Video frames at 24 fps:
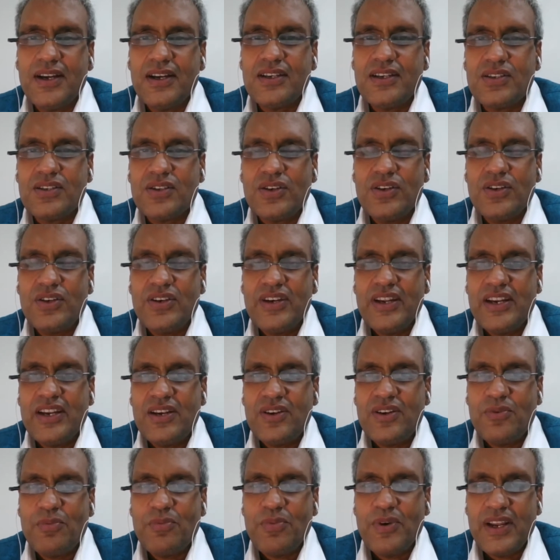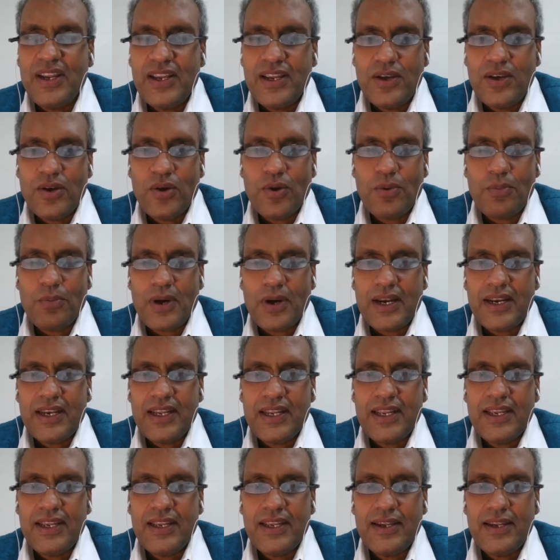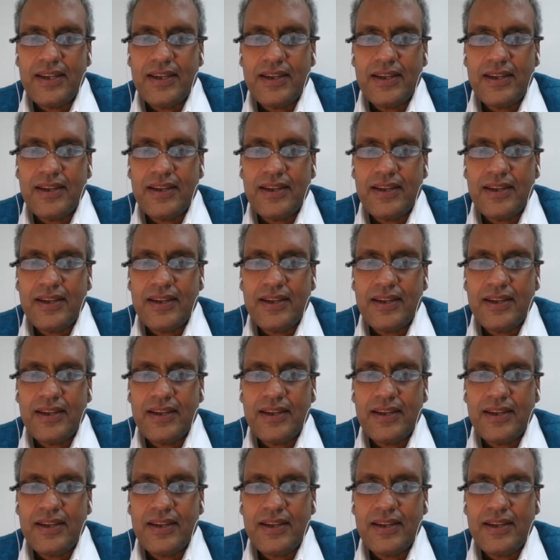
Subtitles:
So you need to bring your money